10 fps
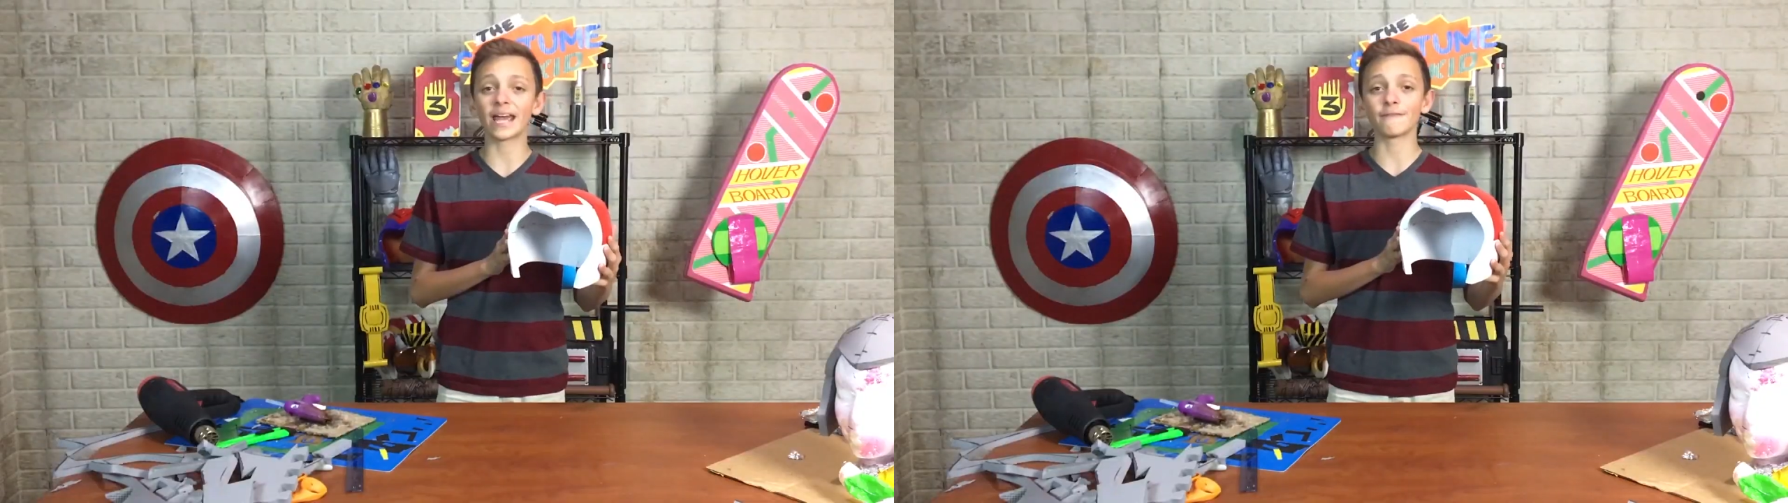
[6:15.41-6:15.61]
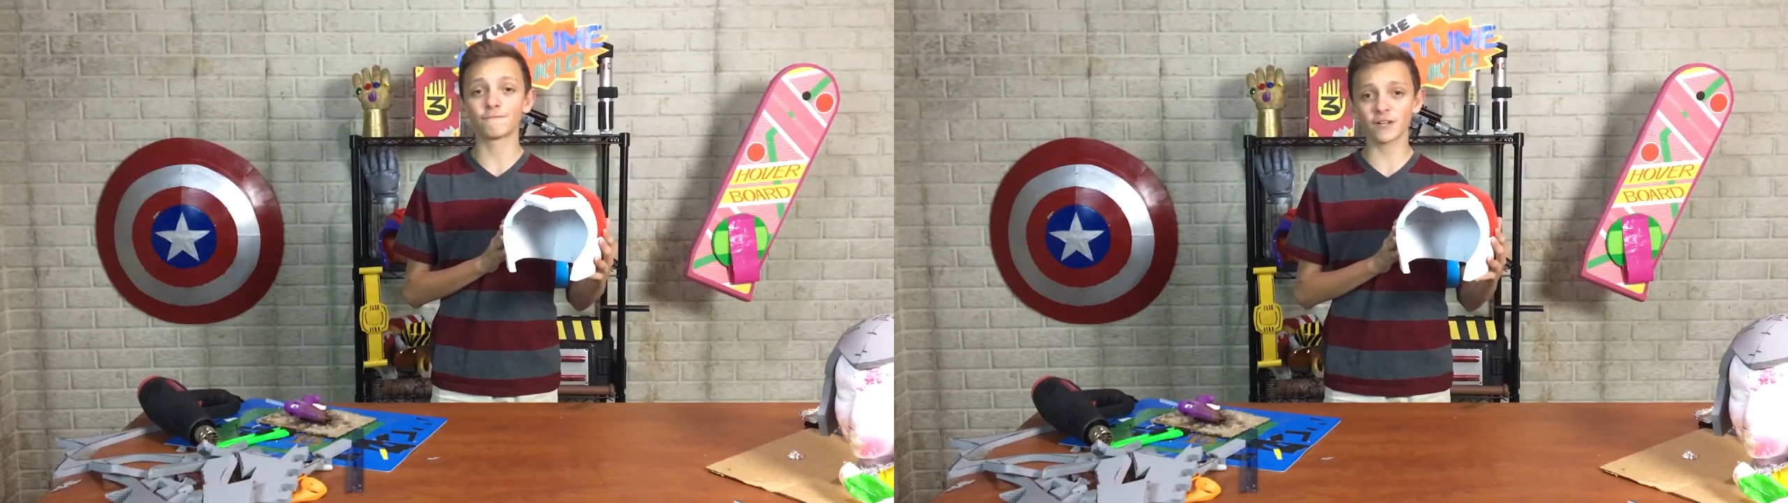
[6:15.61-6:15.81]

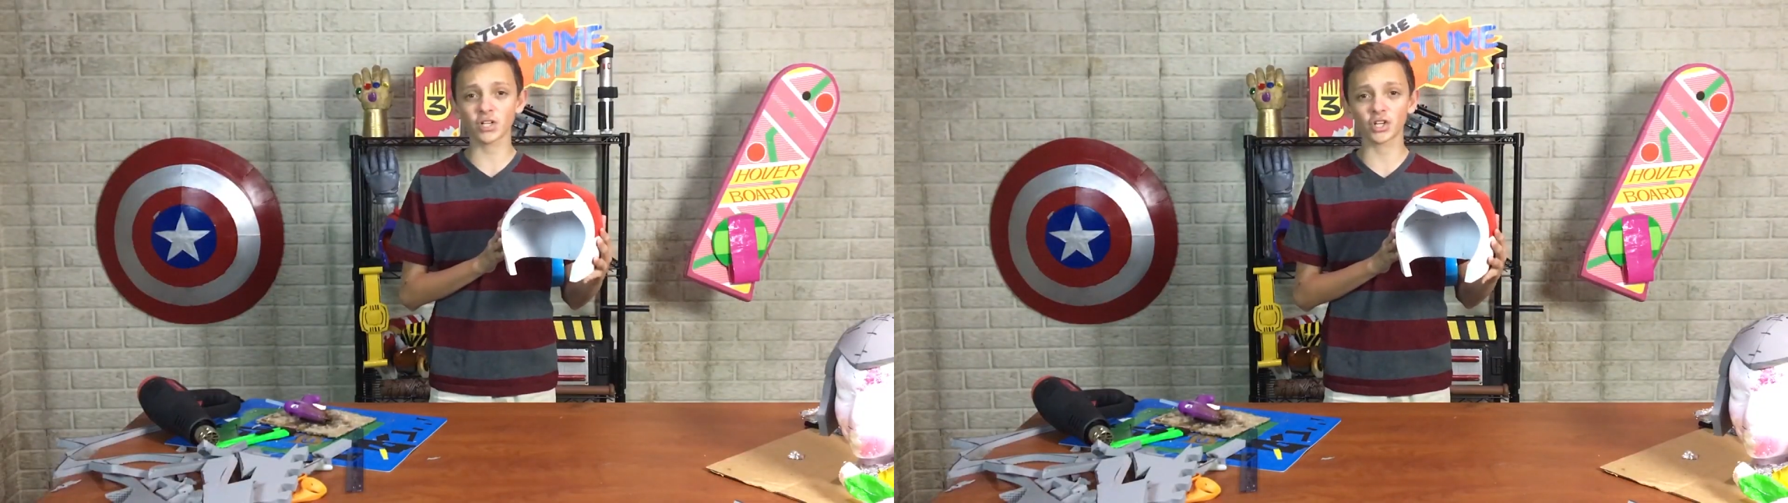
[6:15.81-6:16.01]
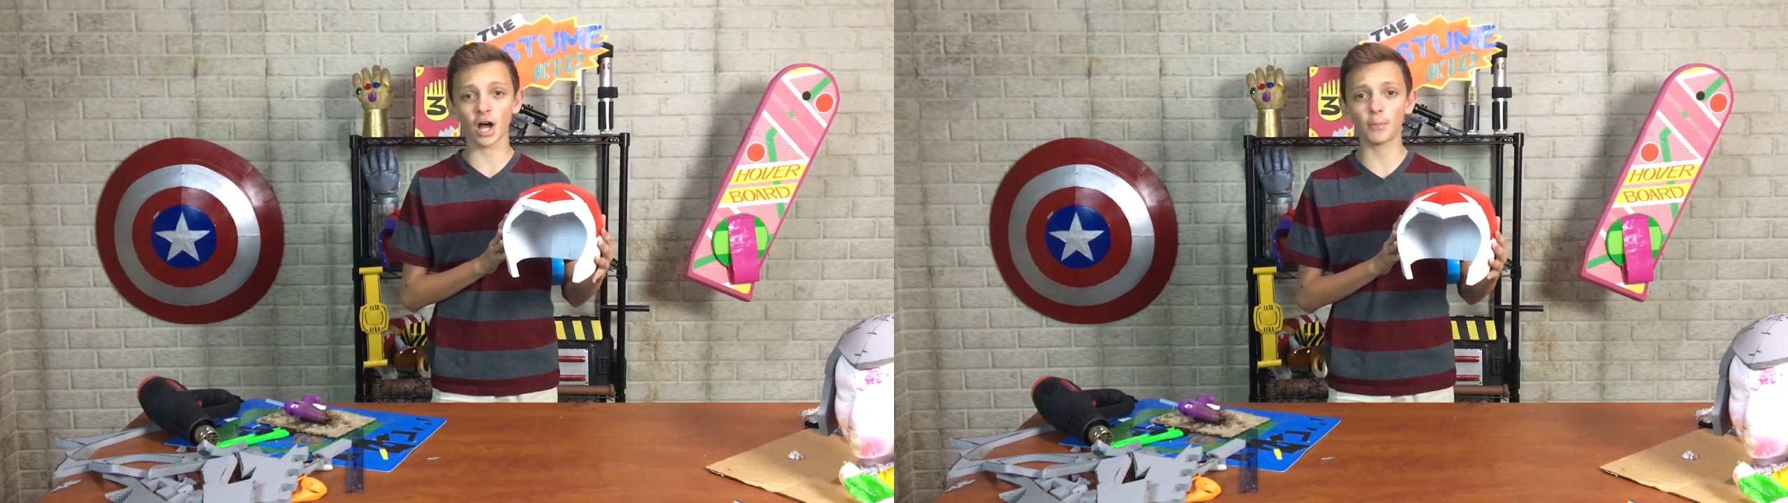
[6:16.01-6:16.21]
can
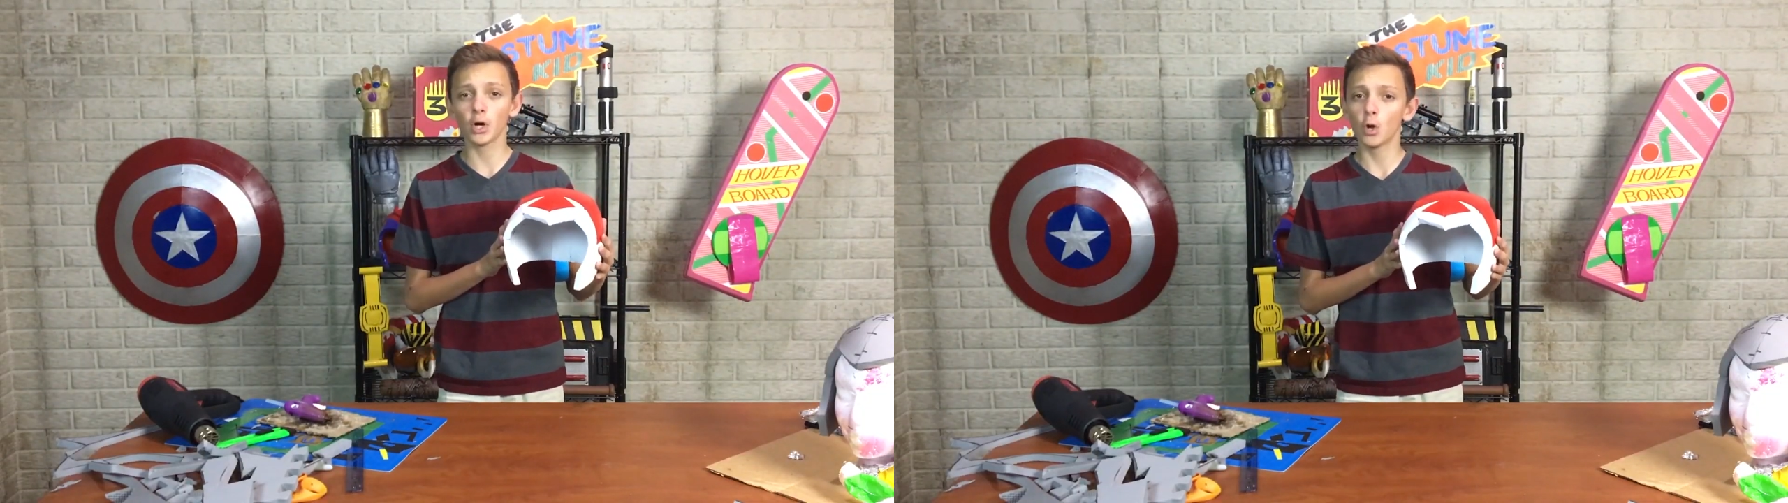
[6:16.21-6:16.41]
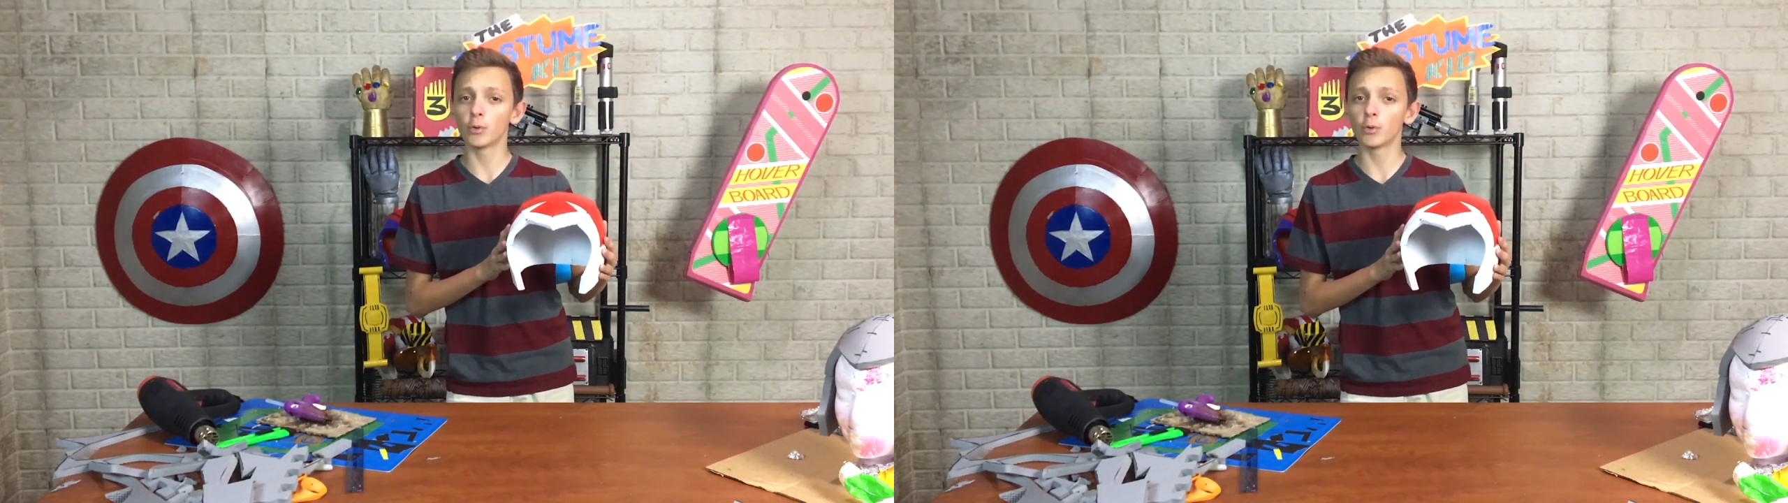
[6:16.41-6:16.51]
finish it up